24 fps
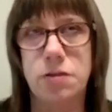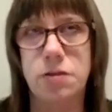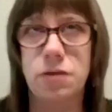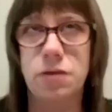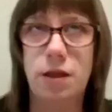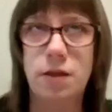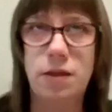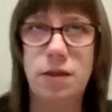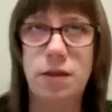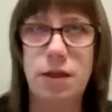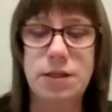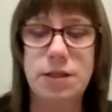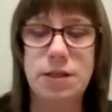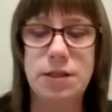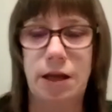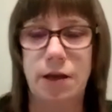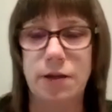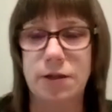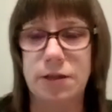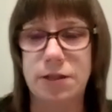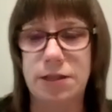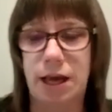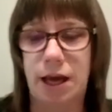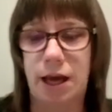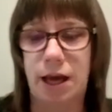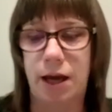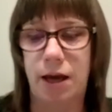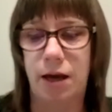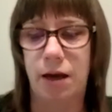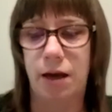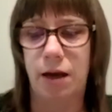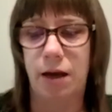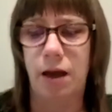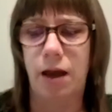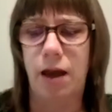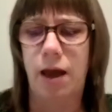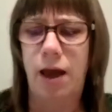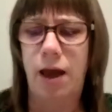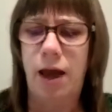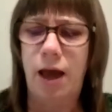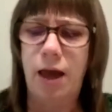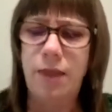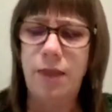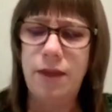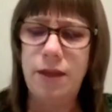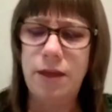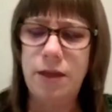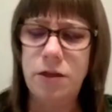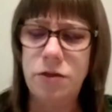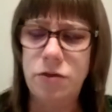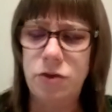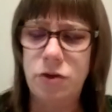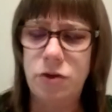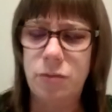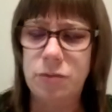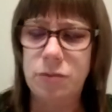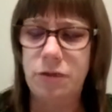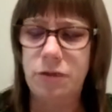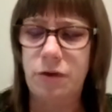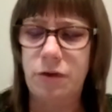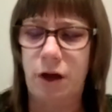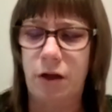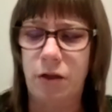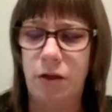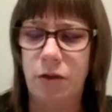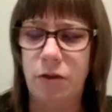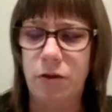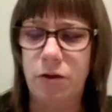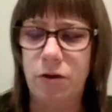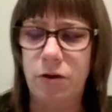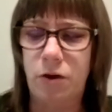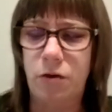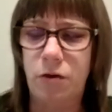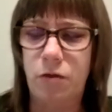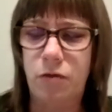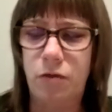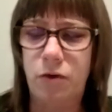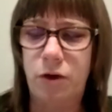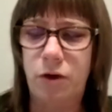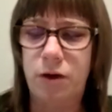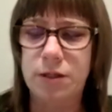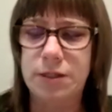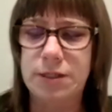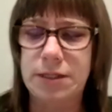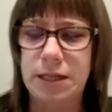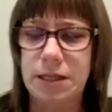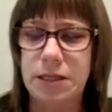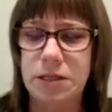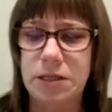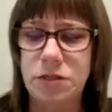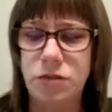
So that's a downside. In terms of other overall